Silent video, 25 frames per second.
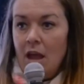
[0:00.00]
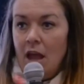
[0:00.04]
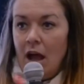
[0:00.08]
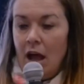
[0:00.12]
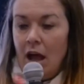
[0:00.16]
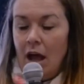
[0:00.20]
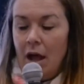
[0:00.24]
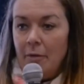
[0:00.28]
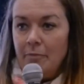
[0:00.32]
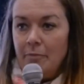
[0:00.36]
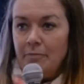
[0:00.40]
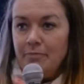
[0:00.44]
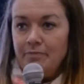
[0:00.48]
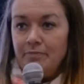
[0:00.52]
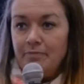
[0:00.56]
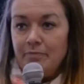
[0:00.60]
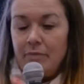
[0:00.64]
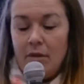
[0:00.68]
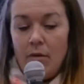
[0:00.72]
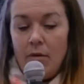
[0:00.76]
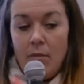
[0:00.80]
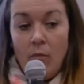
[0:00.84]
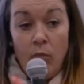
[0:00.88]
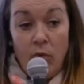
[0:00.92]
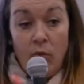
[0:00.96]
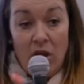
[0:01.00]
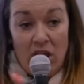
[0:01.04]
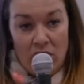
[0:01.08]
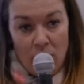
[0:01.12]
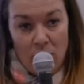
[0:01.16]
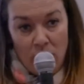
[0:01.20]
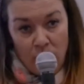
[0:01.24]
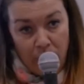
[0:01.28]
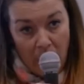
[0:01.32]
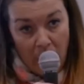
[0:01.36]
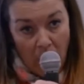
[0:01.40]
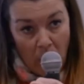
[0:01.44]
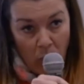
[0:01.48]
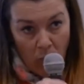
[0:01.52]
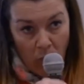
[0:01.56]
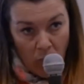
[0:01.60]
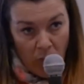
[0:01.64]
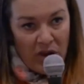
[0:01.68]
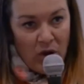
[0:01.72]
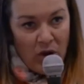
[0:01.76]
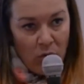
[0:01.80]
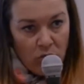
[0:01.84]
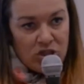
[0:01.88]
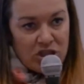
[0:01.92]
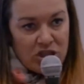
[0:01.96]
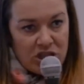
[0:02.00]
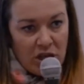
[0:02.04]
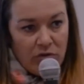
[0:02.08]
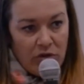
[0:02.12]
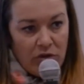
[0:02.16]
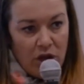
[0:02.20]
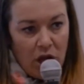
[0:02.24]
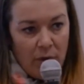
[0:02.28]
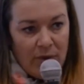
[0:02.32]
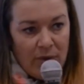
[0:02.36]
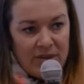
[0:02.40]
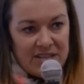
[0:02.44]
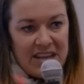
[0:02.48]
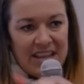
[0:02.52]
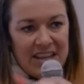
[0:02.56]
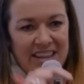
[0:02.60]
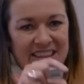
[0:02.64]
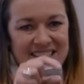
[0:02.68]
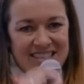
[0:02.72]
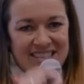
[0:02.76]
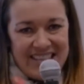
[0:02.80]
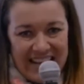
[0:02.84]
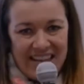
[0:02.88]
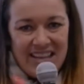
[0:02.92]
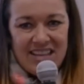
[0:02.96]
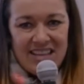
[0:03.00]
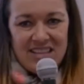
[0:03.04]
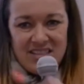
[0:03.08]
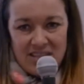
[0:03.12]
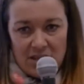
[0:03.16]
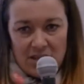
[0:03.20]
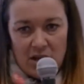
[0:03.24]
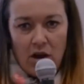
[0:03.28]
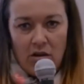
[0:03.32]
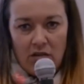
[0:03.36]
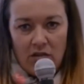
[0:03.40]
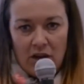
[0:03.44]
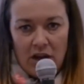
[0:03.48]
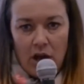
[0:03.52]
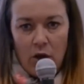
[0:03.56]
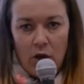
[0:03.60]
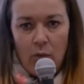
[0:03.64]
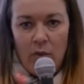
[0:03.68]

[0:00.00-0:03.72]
But what we also know is that in the second scenario,